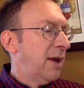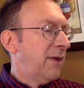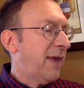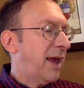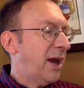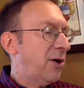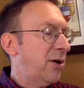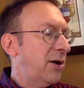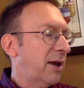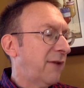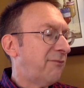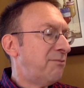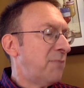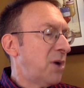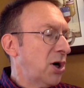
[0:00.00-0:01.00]
They could have
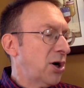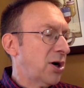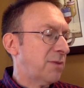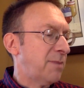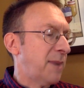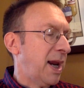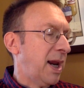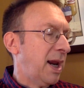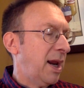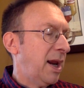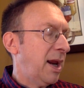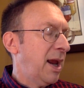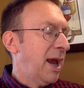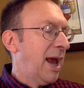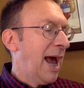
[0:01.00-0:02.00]
murdered me.
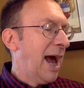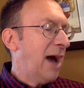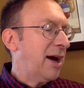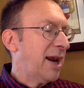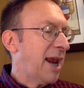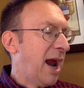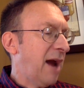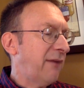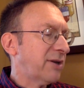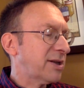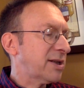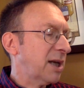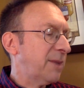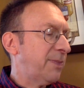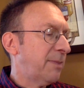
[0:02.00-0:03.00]
How can I ever
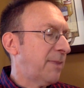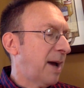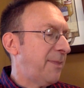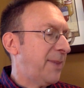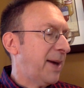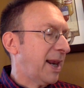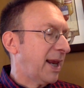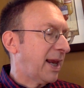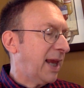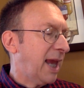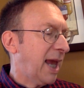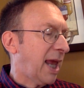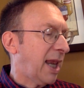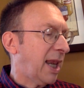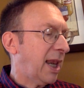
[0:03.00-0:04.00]
sleep in my bed
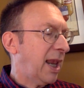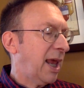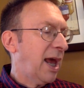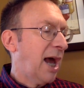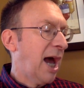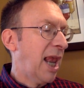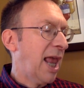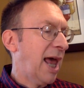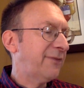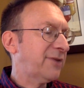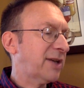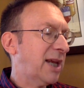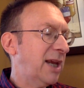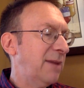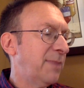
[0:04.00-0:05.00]
again? I'll have to
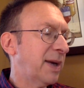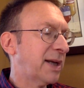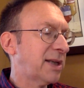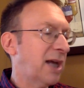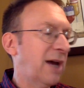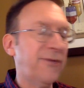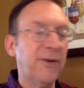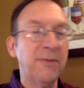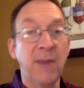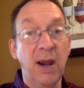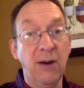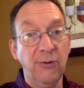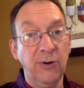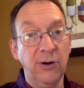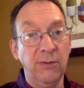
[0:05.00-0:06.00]
keep McDuff in my
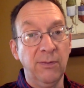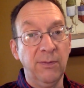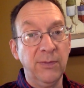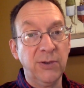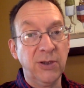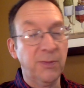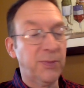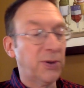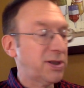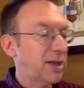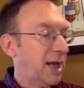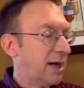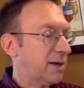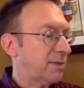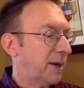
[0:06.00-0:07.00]
room to
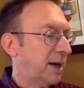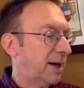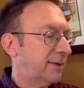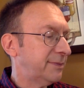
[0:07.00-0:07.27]
protect me.